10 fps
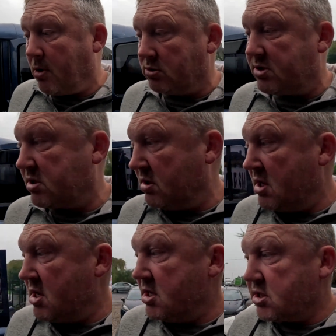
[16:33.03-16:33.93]
months,
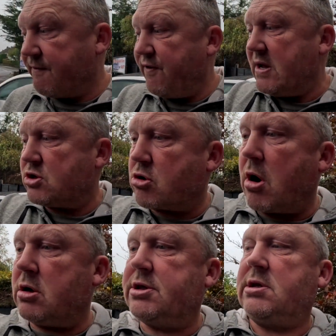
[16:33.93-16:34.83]
so fingers
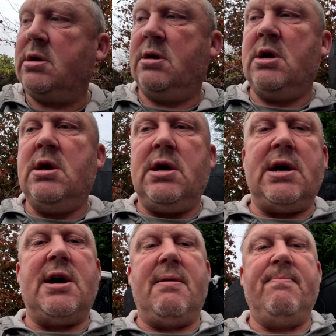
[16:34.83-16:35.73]
crossed
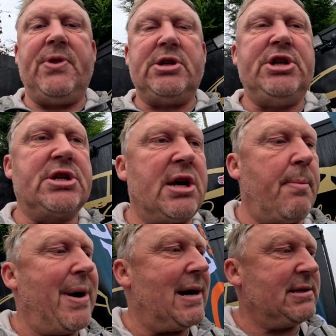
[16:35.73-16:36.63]
that she's going to
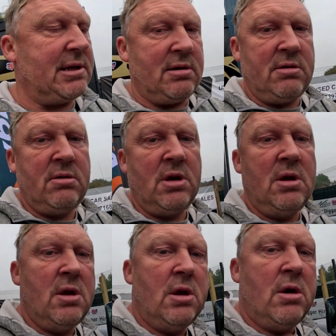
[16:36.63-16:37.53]
pass.
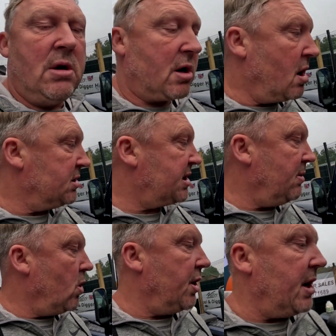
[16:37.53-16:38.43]
I can't see
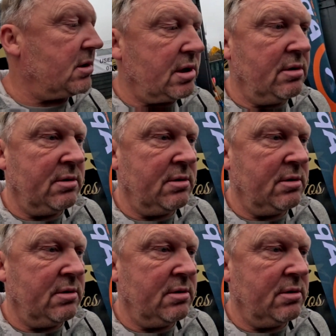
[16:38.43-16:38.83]
why not,